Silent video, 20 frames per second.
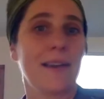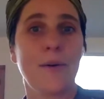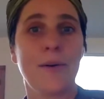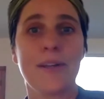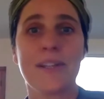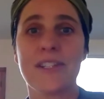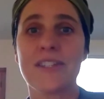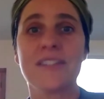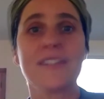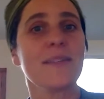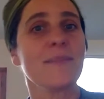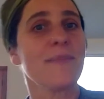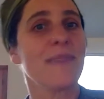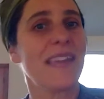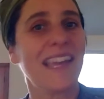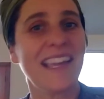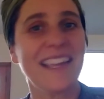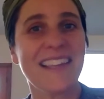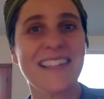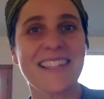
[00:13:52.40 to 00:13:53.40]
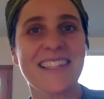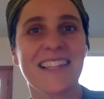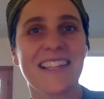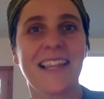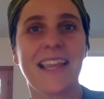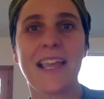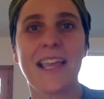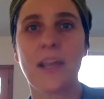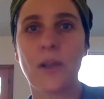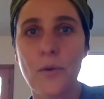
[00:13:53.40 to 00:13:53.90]
you know, it just mm. depends. And
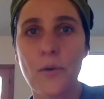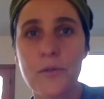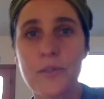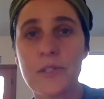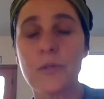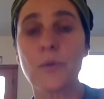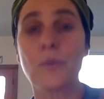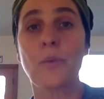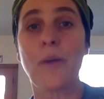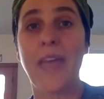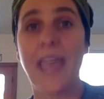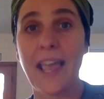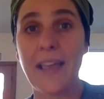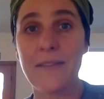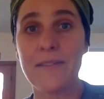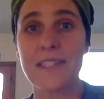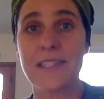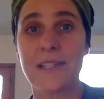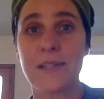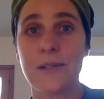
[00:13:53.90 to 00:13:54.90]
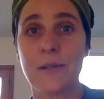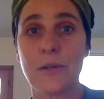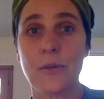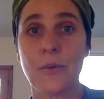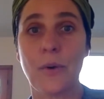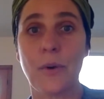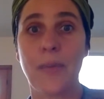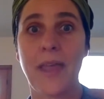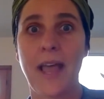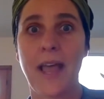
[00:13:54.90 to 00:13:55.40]
like it goes through waves
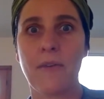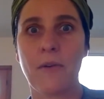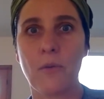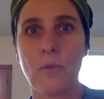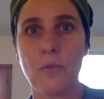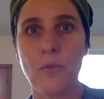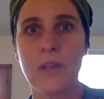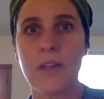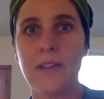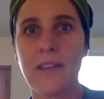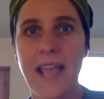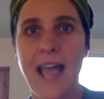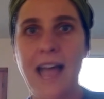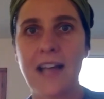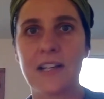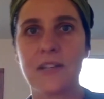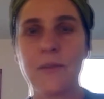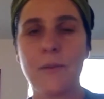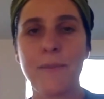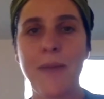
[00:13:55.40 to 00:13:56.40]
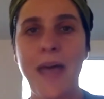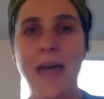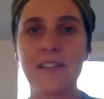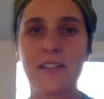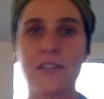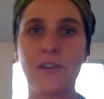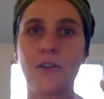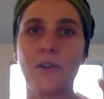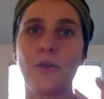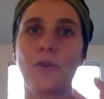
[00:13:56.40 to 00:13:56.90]
too, or we have a really active
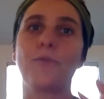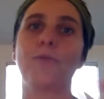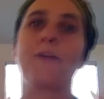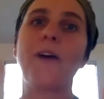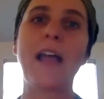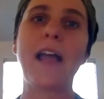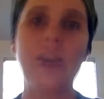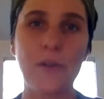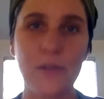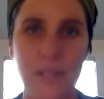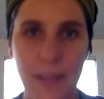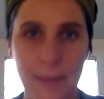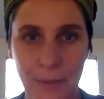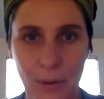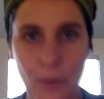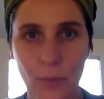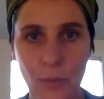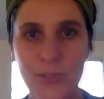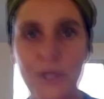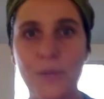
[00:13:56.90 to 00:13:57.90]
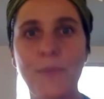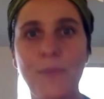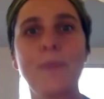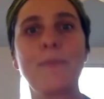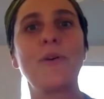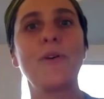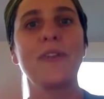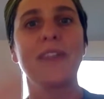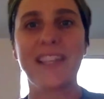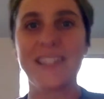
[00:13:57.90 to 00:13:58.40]
ambassador who fires up a whole bunch of
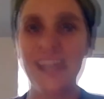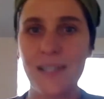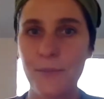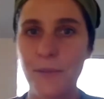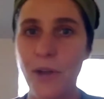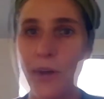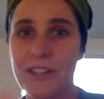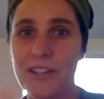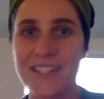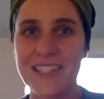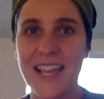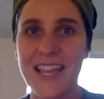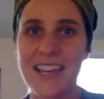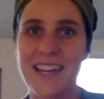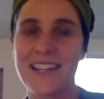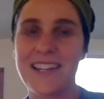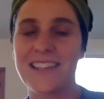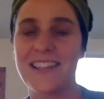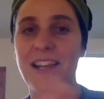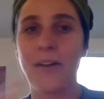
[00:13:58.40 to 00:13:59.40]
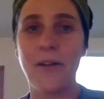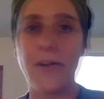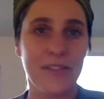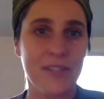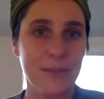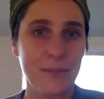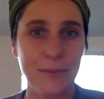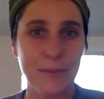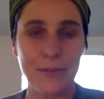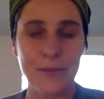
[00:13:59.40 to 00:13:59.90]
people and gets them all excited. And then all
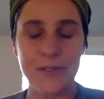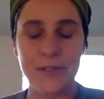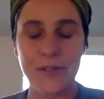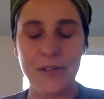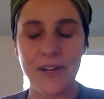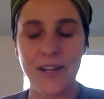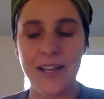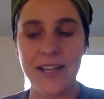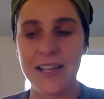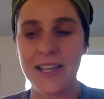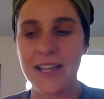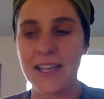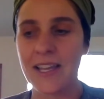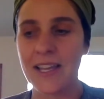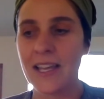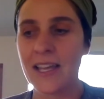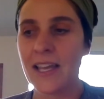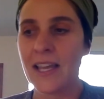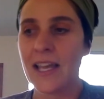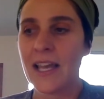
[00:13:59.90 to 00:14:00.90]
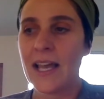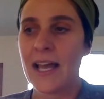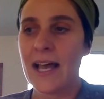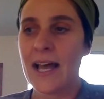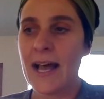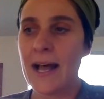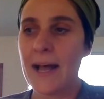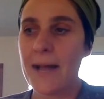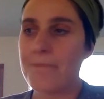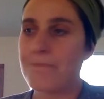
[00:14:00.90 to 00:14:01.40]
these people start hiking.
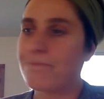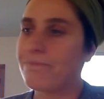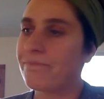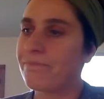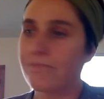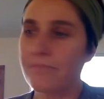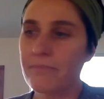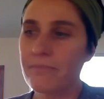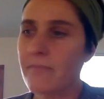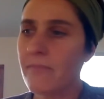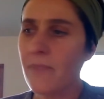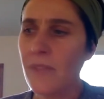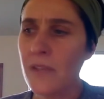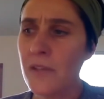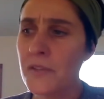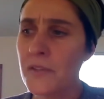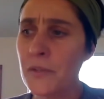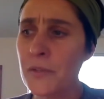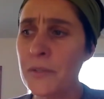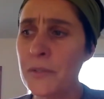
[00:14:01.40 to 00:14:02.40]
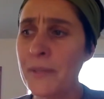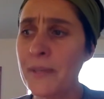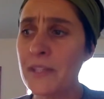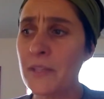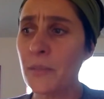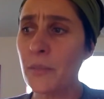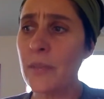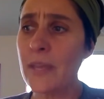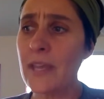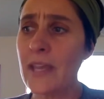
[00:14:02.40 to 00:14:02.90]
Um, so it
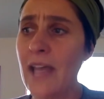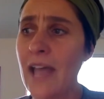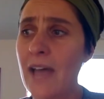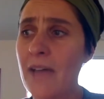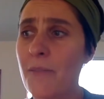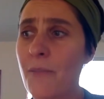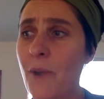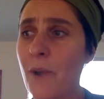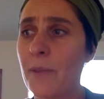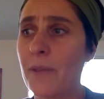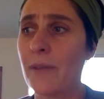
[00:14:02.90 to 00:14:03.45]
depends. We have